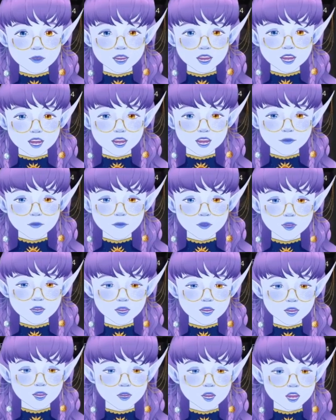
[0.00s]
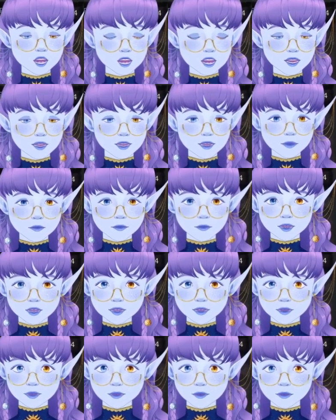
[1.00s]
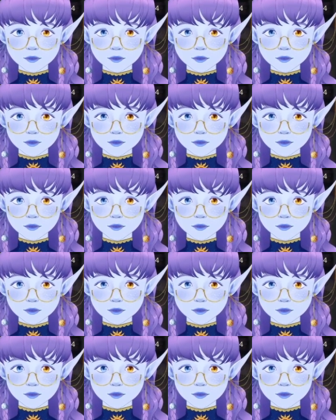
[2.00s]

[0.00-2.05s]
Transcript: I'm really not in a rush